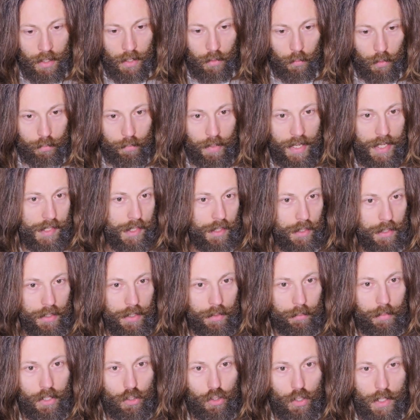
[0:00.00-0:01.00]
would
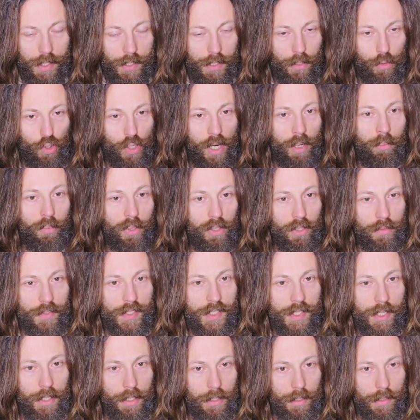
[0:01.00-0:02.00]
basically be just a jumble of
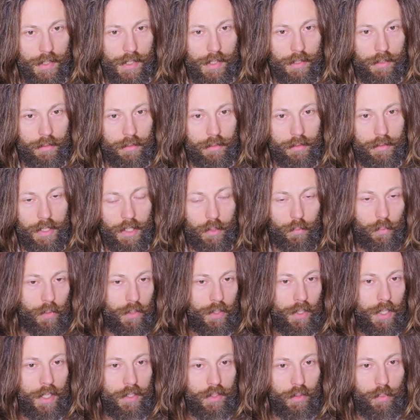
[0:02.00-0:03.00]
cells that
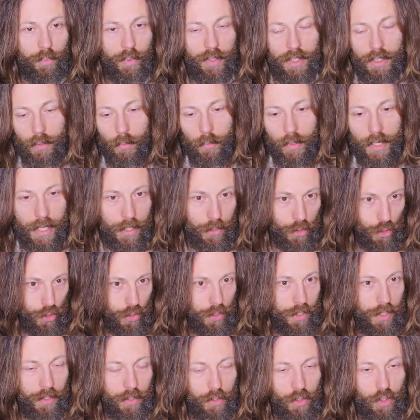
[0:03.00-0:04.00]
would not be
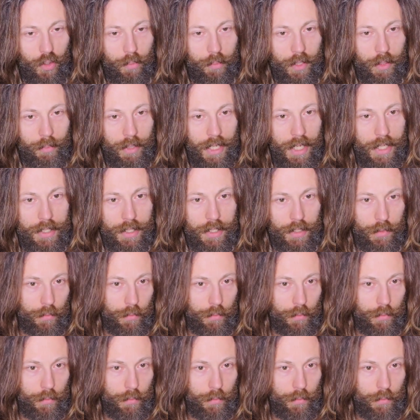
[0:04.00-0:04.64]
arranged in a human body.